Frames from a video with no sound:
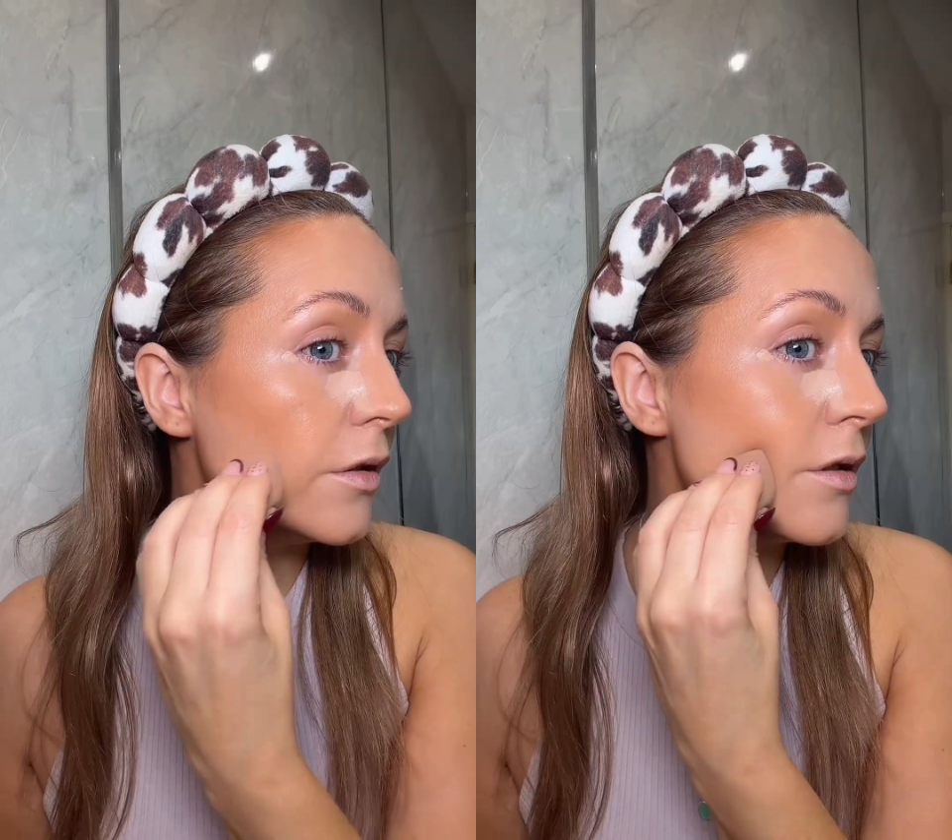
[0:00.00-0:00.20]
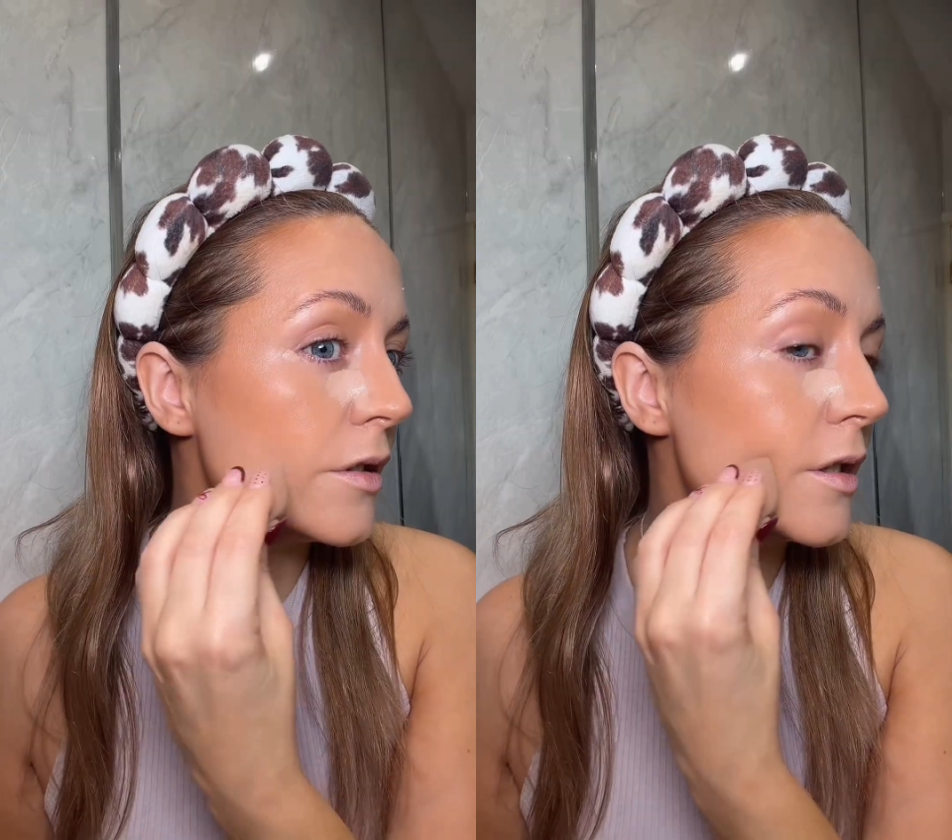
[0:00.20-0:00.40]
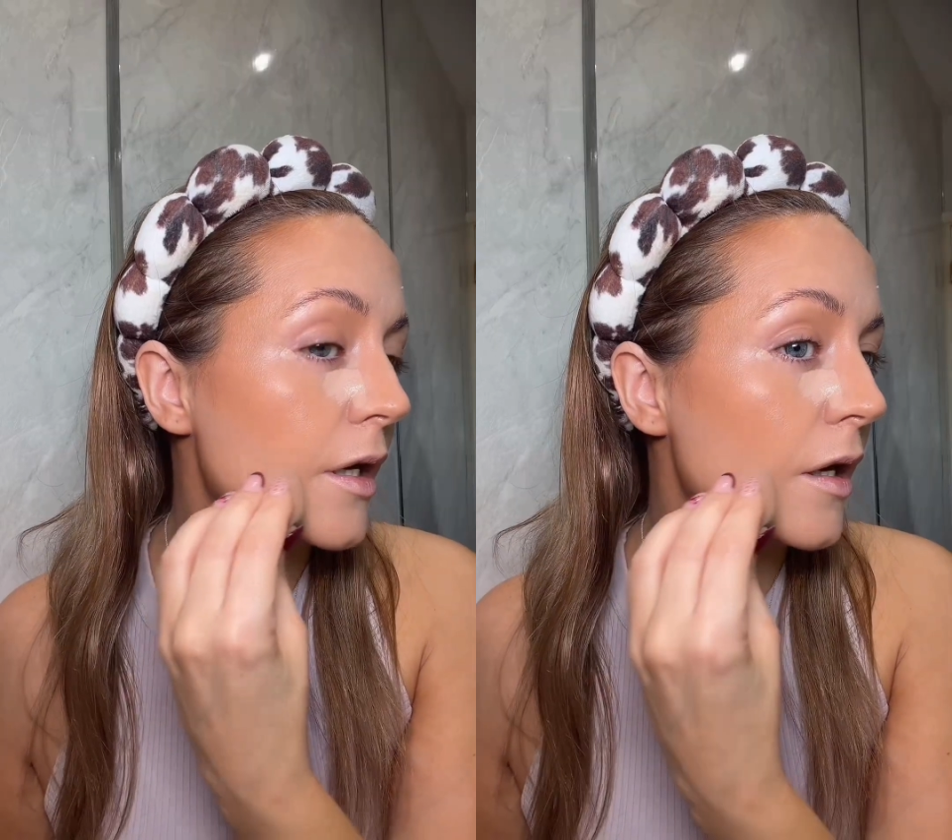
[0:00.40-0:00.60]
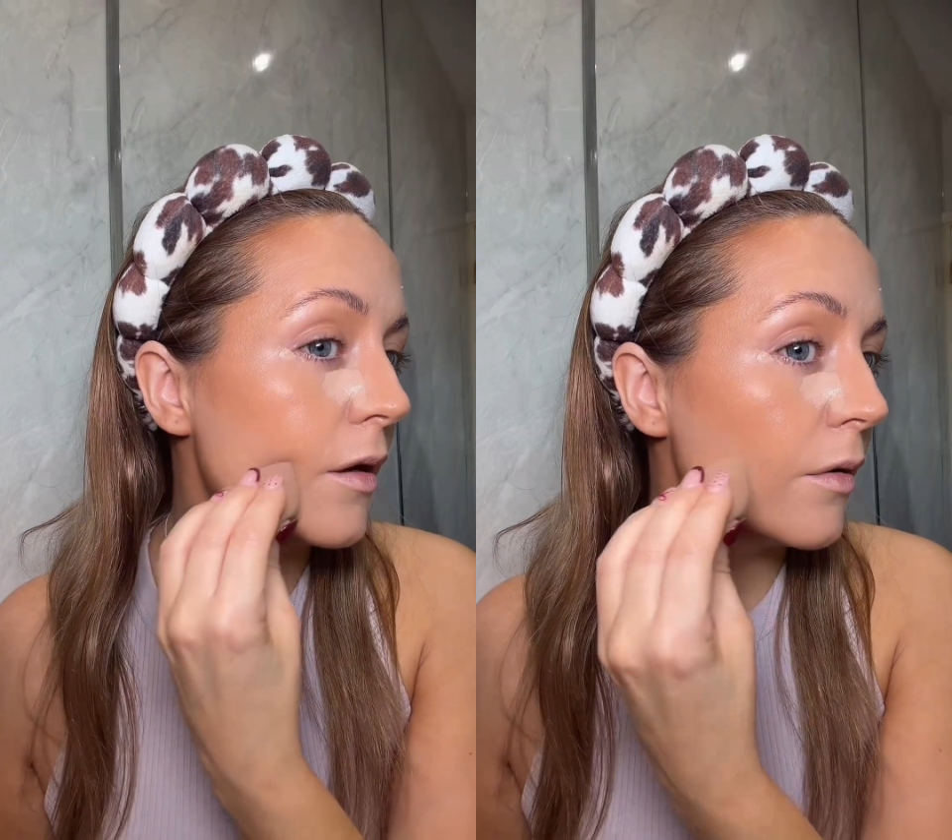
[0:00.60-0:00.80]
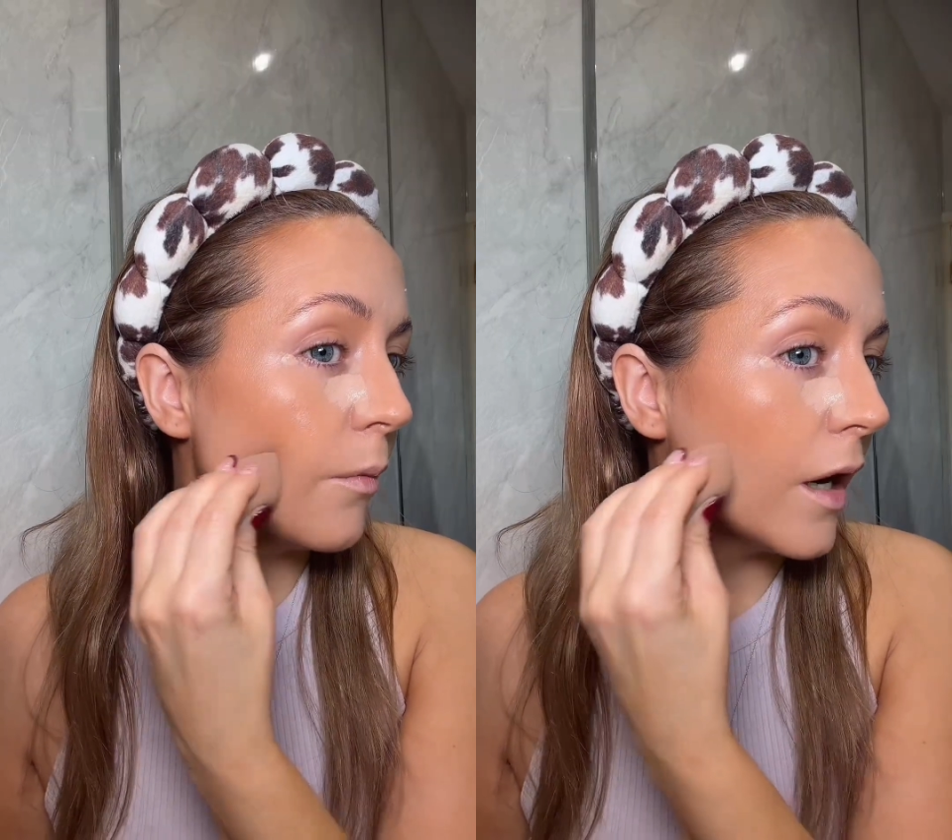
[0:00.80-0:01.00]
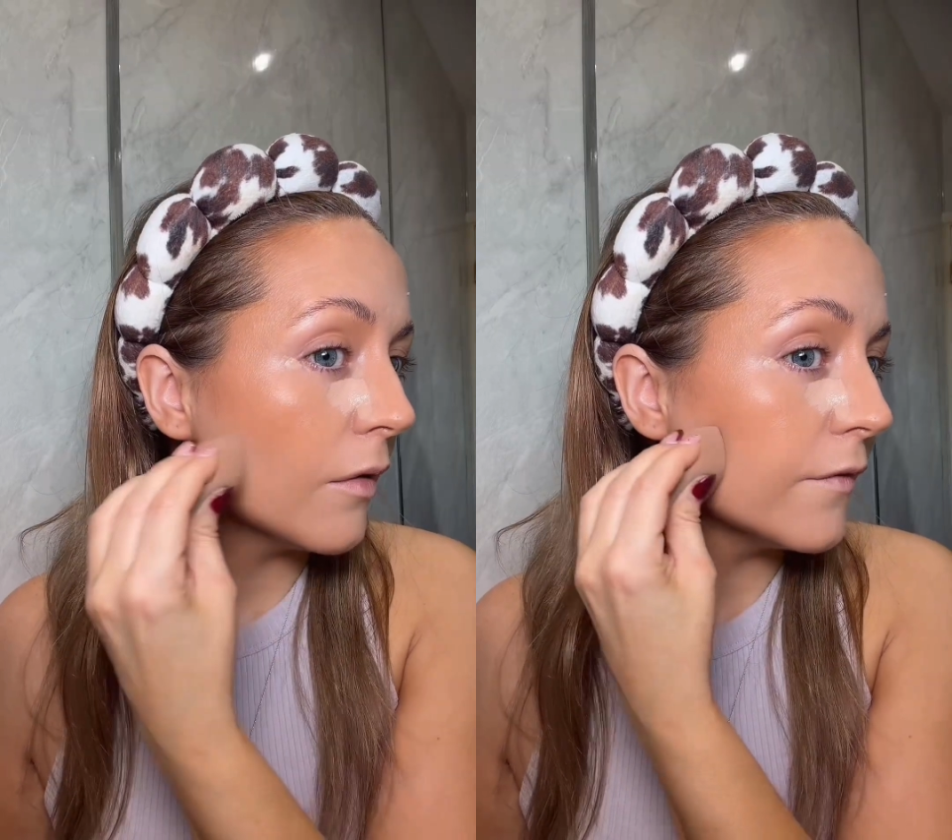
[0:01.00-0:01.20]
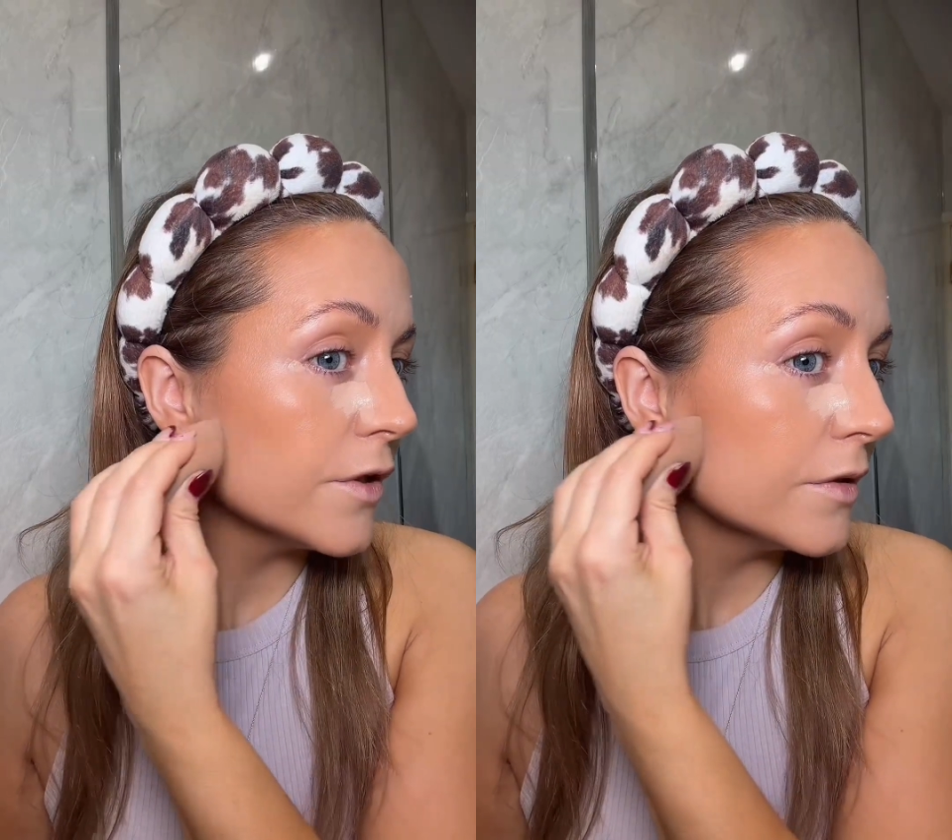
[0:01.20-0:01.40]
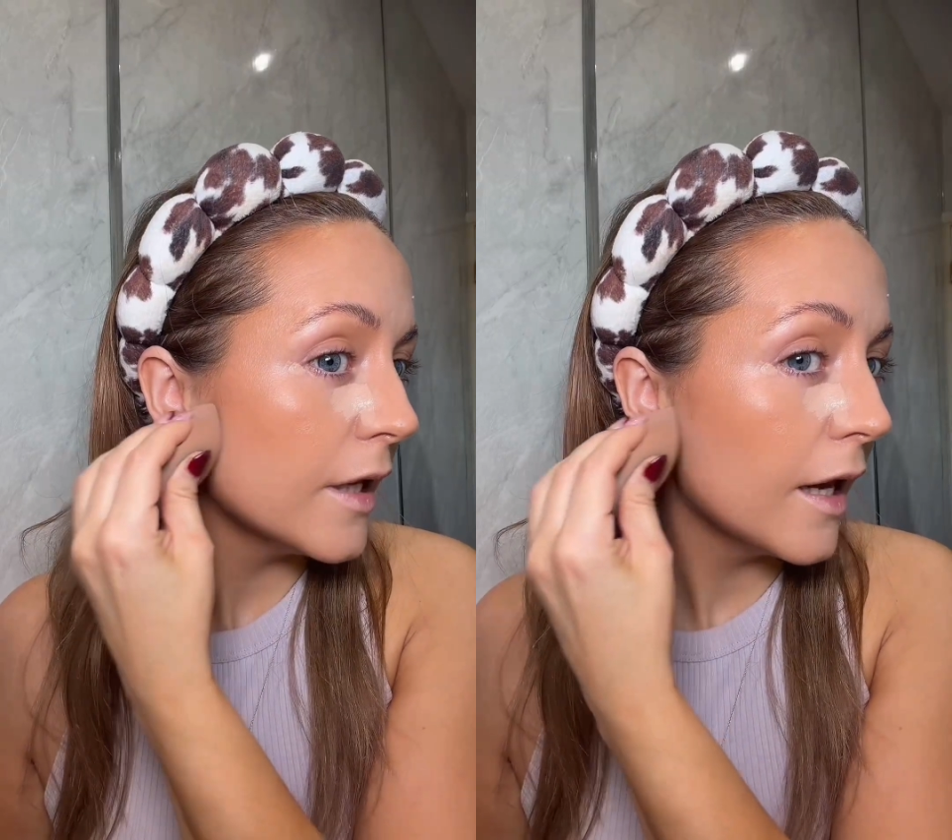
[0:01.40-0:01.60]
under where I've
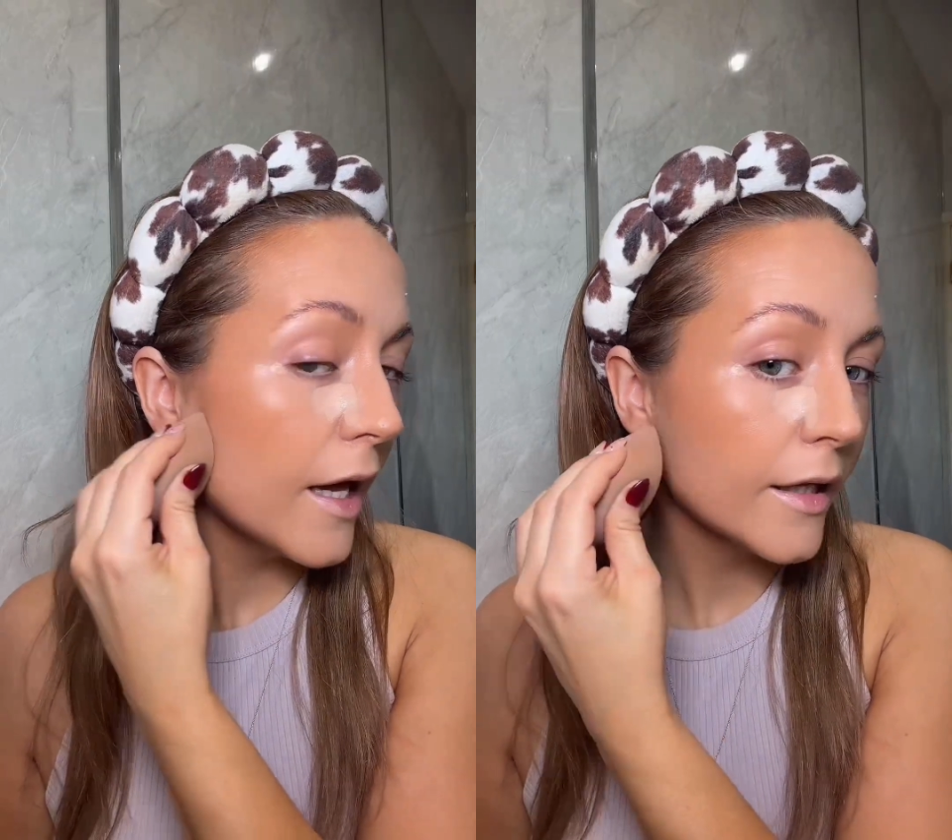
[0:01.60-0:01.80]
done that.